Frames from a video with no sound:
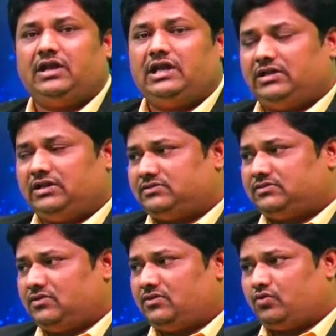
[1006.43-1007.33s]

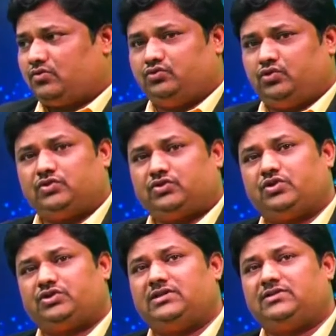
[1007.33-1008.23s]
those
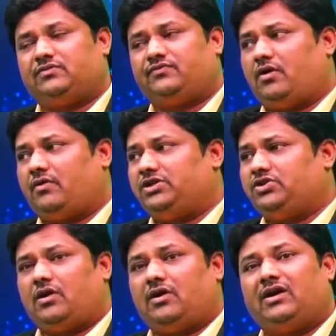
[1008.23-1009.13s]
questions for which you
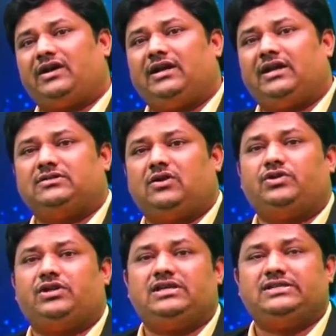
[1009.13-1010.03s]
are not getting
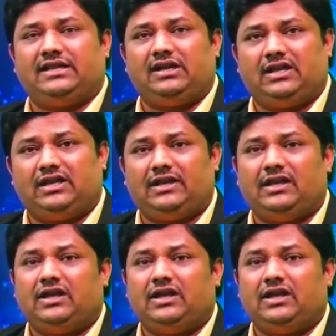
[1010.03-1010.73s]
solution easily,